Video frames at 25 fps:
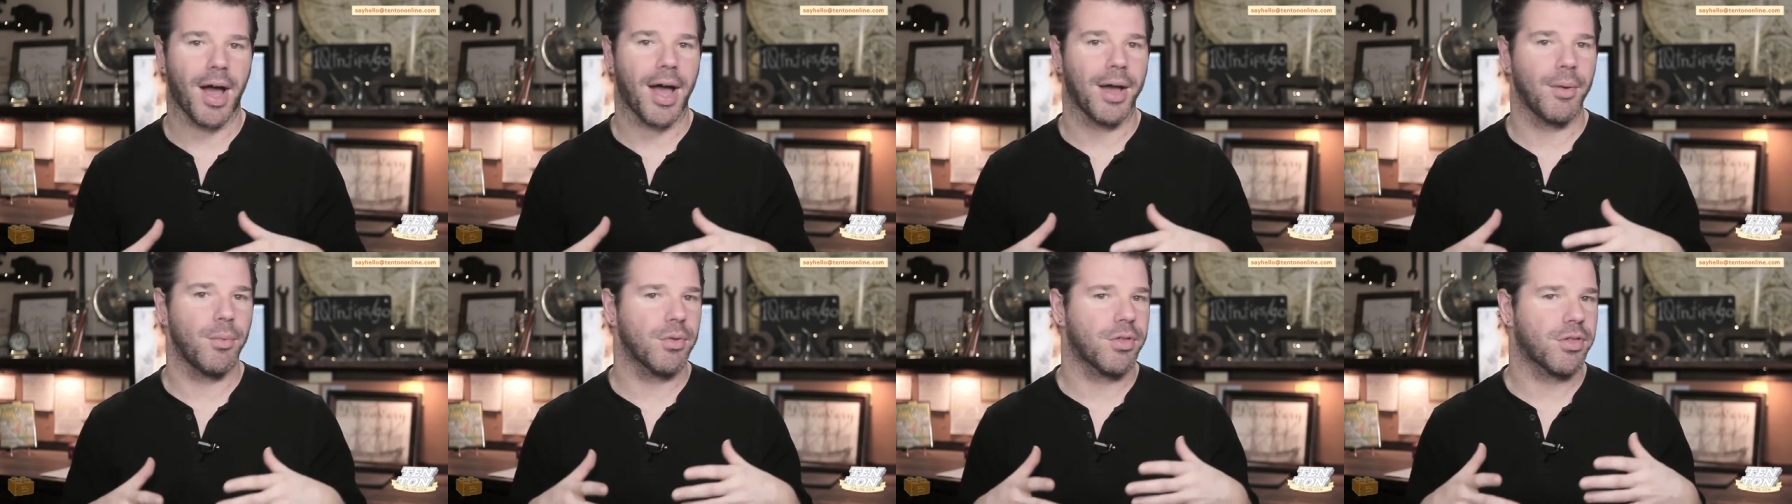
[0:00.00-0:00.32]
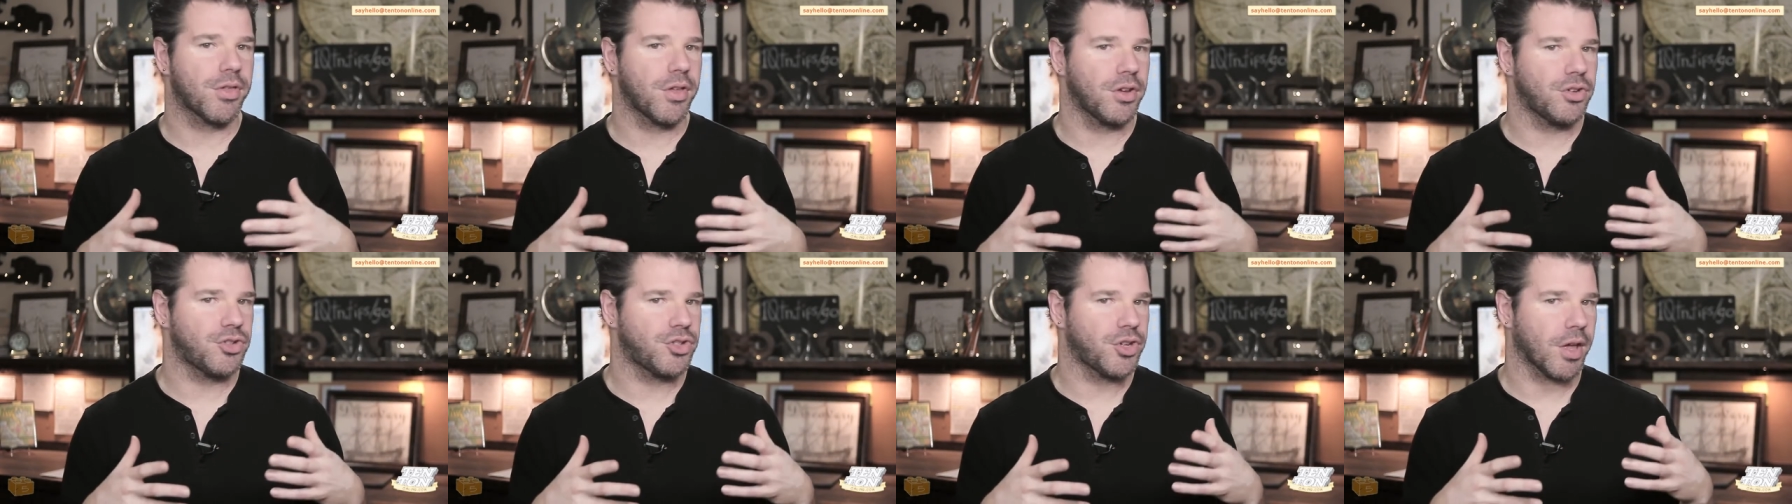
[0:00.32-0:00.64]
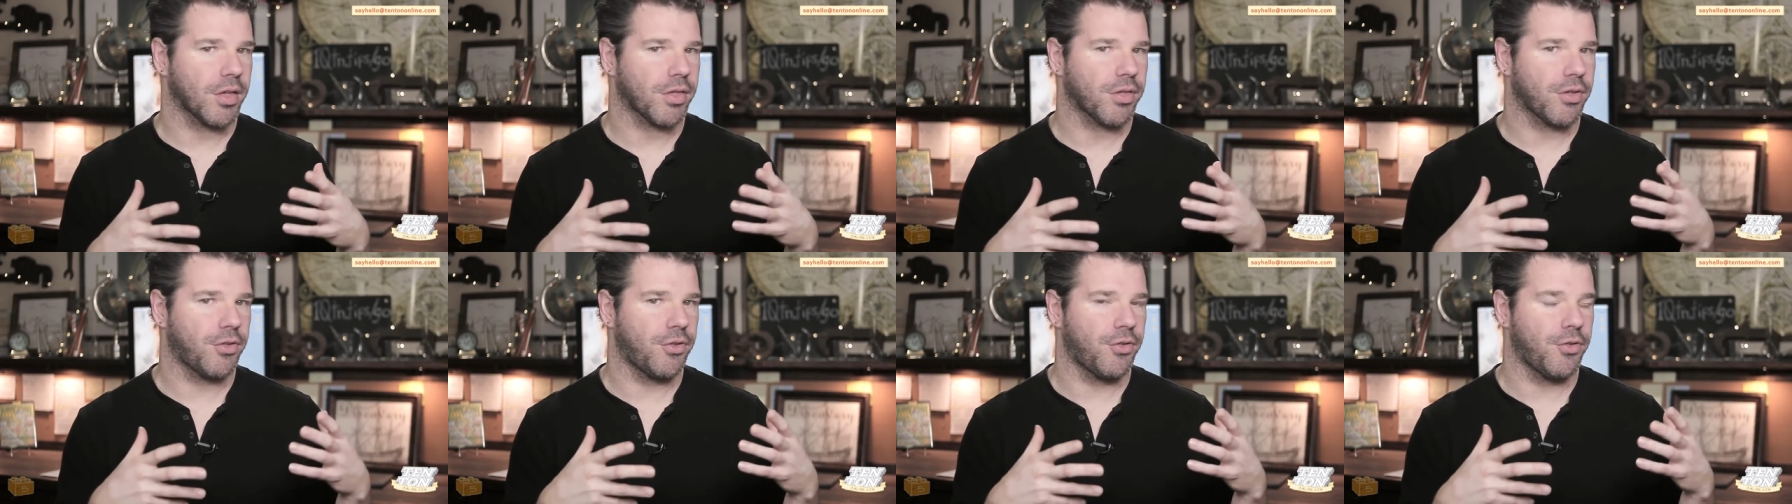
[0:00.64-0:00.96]
I would
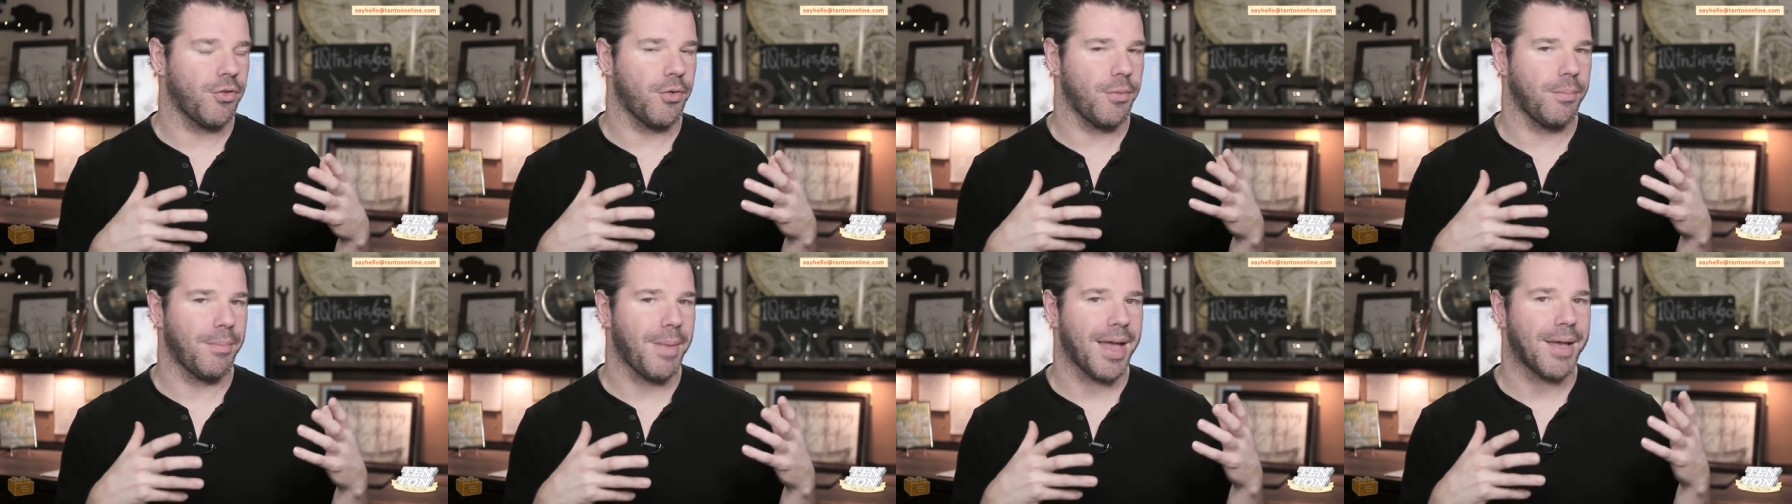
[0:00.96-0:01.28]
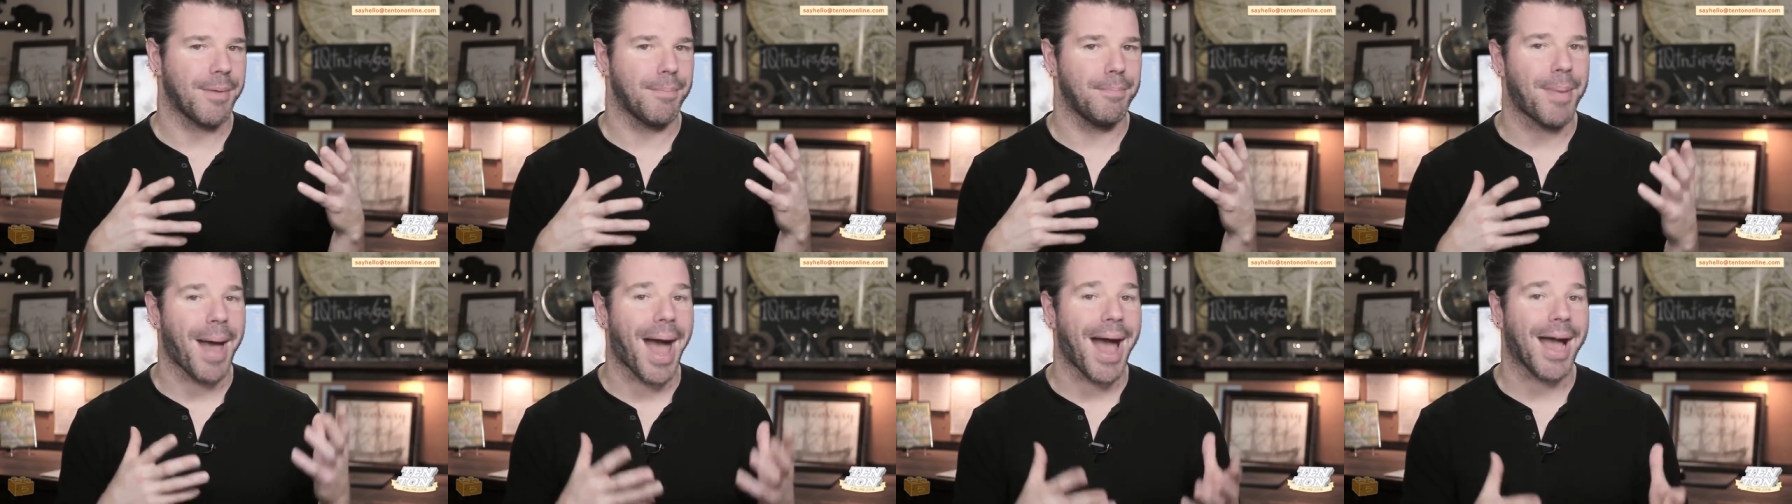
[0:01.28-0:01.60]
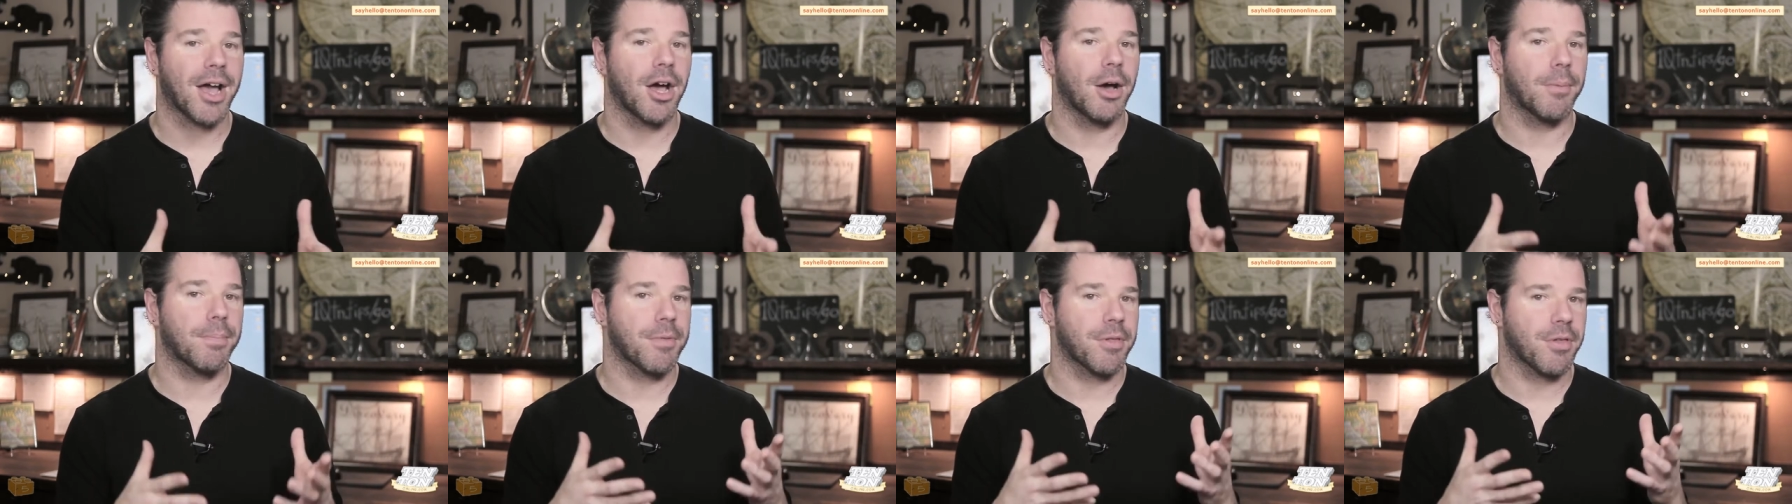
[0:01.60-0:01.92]
suggest to make
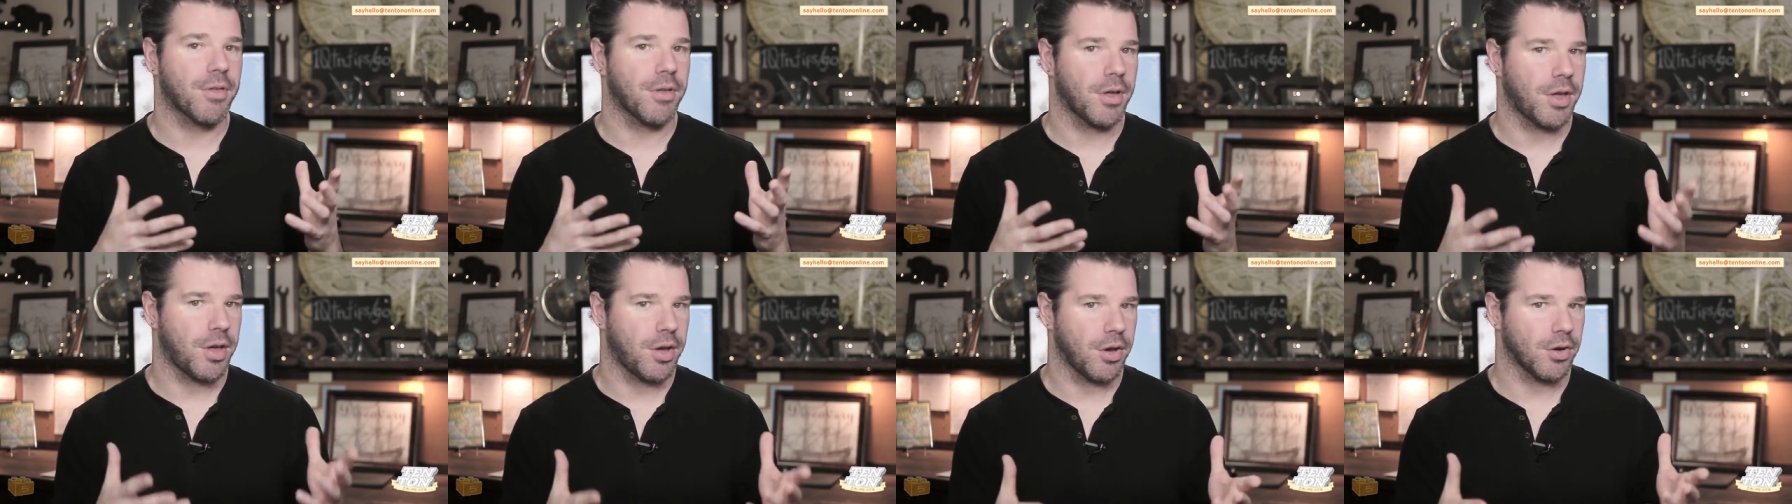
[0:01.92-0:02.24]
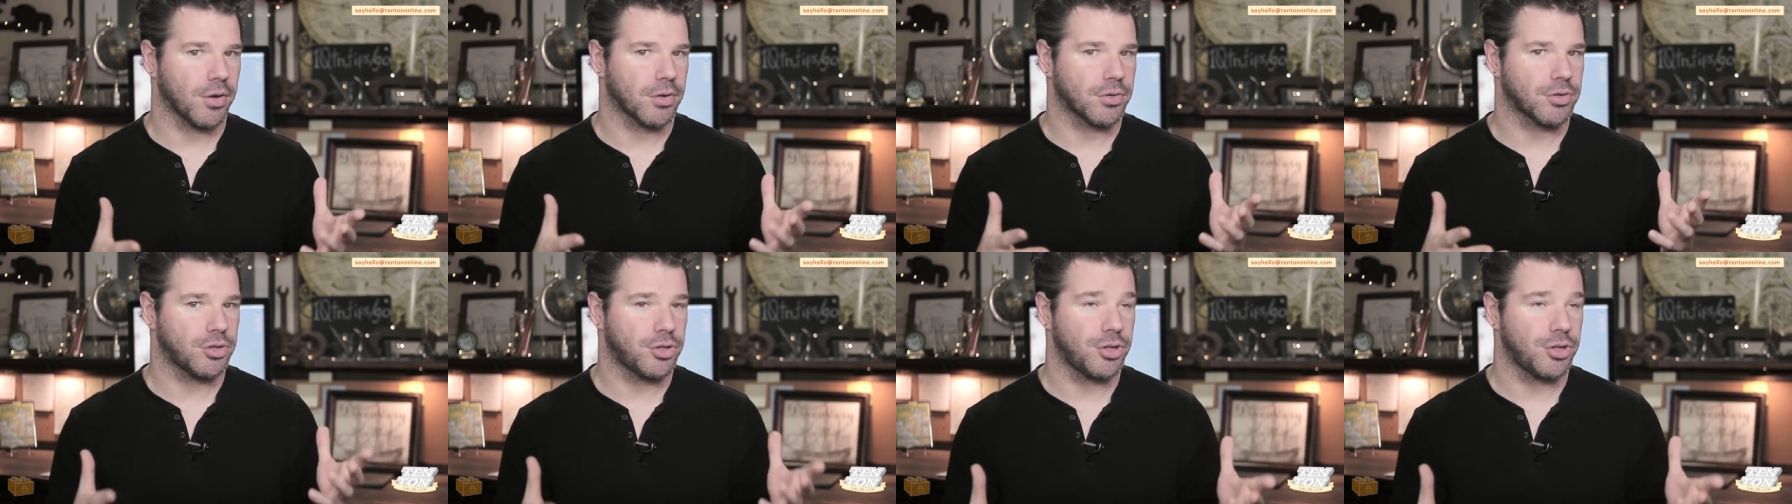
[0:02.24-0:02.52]
backups here